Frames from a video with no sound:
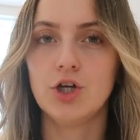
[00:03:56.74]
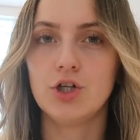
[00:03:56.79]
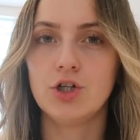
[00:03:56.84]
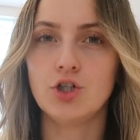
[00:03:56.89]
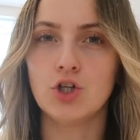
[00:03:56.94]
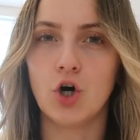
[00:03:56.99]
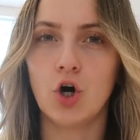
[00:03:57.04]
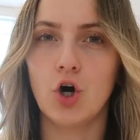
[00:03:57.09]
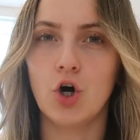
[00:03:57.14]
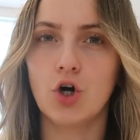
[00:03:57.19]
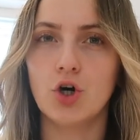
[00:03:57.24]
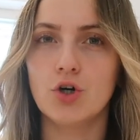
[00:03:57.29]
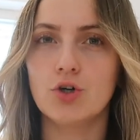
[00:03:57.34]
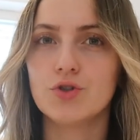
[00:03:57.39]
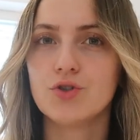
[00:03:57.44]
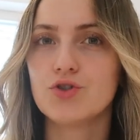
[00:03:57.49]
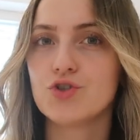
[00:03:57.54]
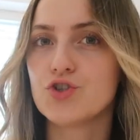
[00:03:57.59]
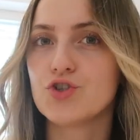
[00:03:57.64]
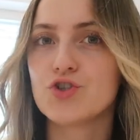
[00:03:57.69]
you're
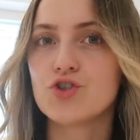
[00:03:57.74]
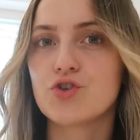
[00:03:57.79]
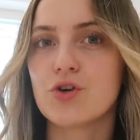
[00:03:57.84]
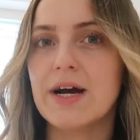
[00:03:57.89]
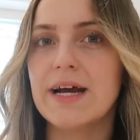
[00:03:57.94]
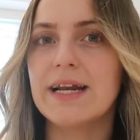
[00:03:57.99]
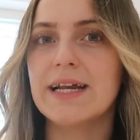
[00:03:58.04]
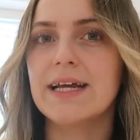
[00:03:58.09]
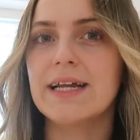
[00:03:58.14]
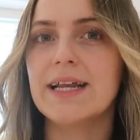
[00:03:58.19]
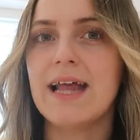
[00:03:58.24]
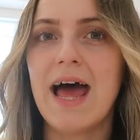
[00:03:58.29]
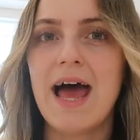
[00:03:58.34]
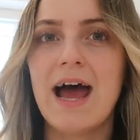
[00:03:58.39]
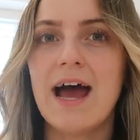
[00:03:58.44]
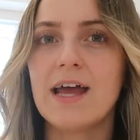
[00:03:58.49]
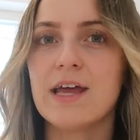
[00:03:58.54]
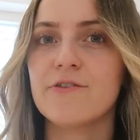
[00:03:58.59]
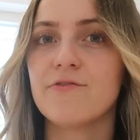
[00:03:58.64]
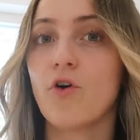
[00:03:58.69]
straightening
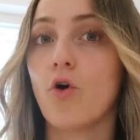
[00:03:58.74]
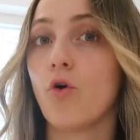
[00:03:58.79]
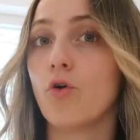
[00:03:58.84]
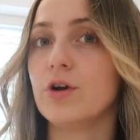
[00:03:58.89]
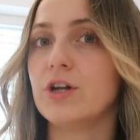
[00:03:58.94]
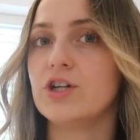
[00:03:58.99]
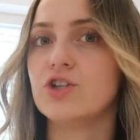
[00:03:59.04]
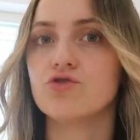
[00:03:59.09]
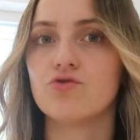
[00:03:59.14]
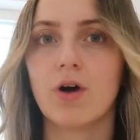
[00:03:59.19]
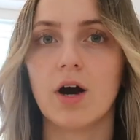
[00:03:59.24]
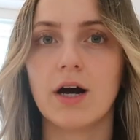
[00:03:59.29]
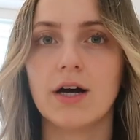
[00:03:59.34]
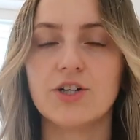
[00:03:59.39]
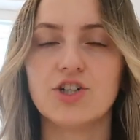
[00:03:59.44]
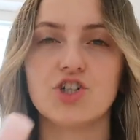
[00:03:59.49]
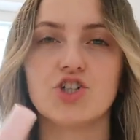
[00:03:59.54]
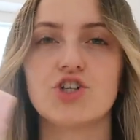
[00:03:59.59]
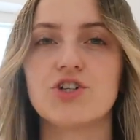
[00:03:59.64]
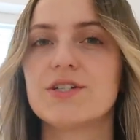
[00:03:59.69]
hair you've already
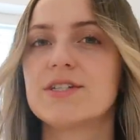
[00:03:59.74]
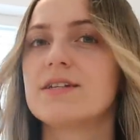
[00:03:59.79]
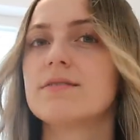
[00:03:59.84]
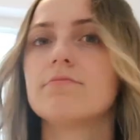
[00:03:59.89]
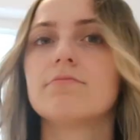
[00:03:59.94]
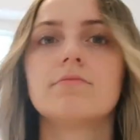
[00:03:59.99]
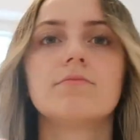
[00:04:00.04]
dried, you're just